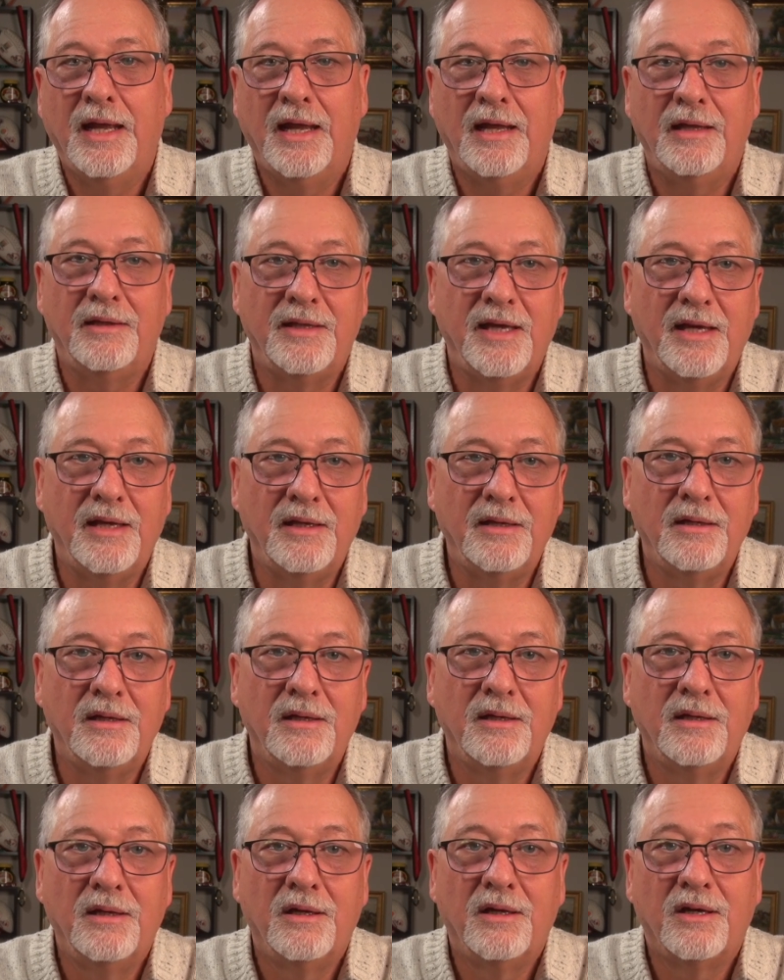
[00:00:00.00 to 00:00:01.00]
and
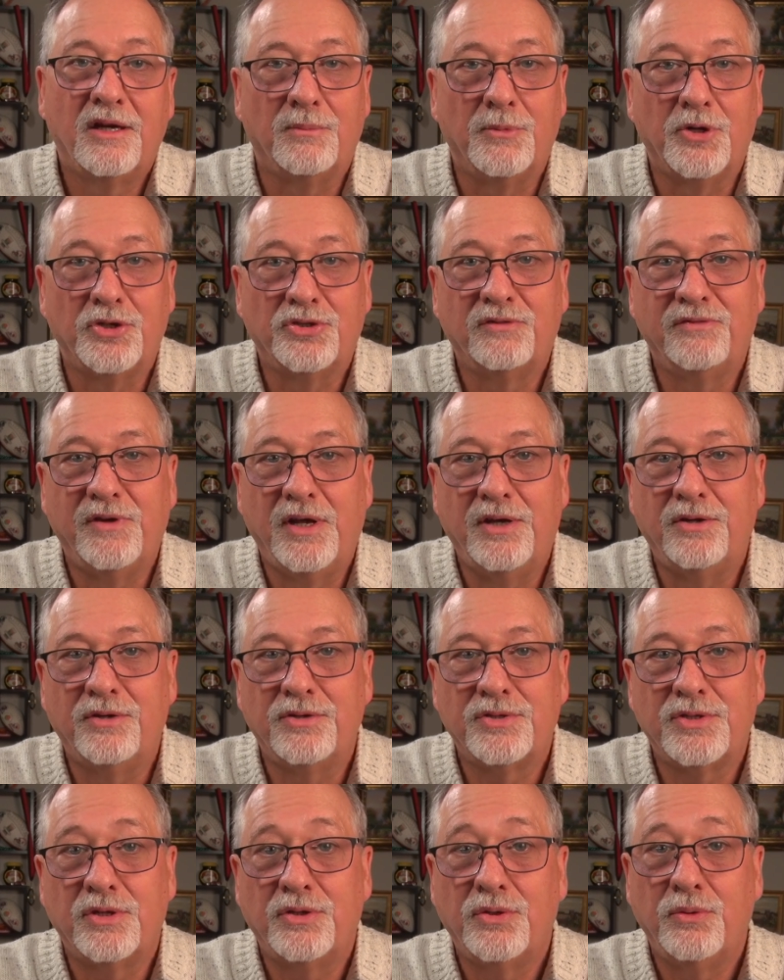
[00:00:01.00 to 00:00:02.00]
then Commercial
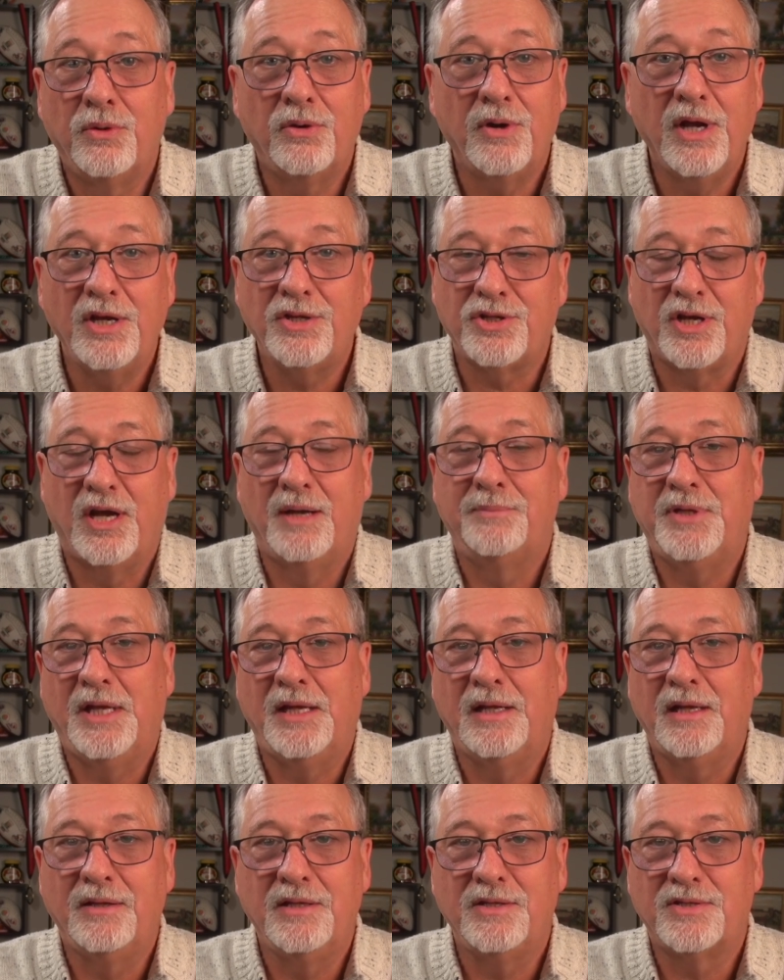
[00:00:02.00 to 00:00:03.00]
vendors do a great job
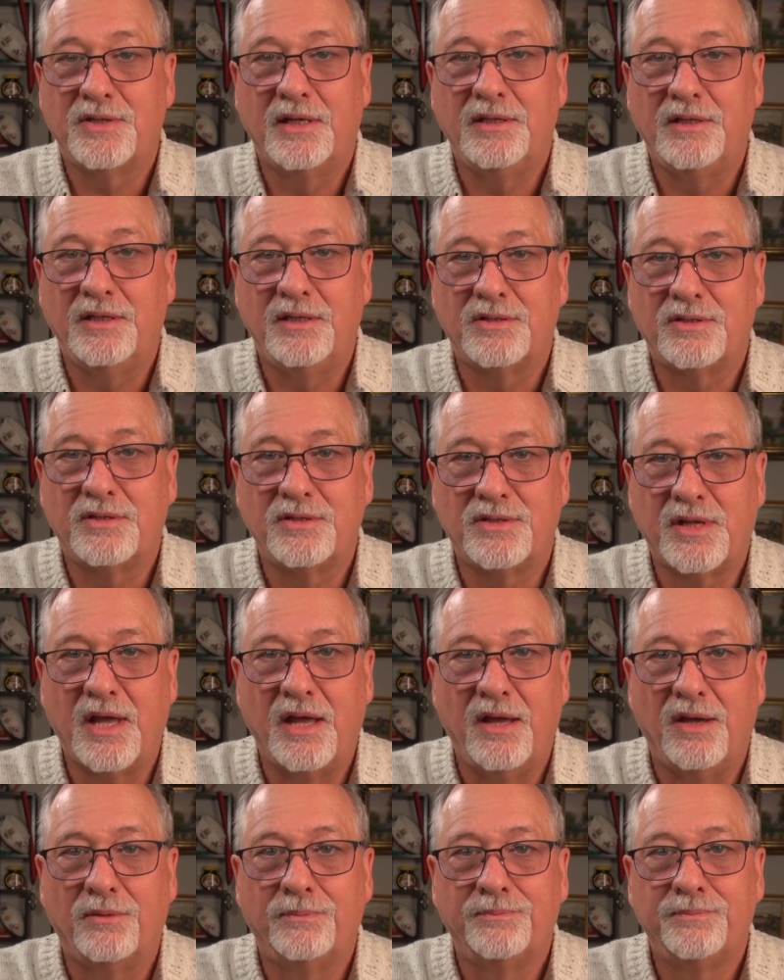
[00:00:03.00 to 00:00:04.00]
taking these ideas to
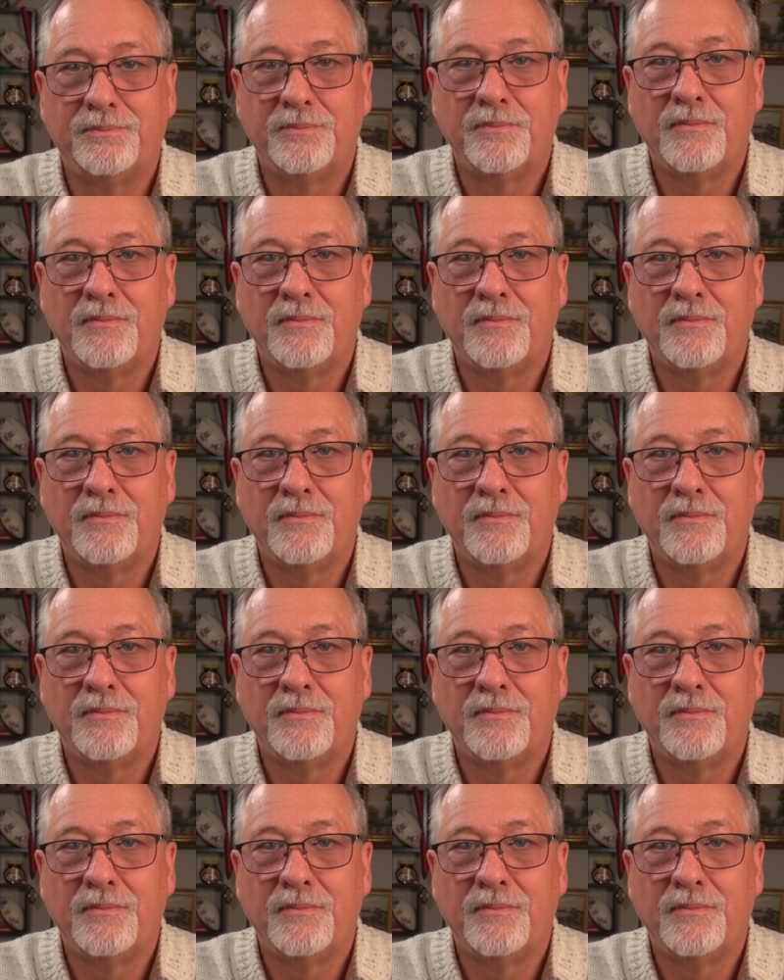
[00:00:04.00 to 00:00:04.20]
scale.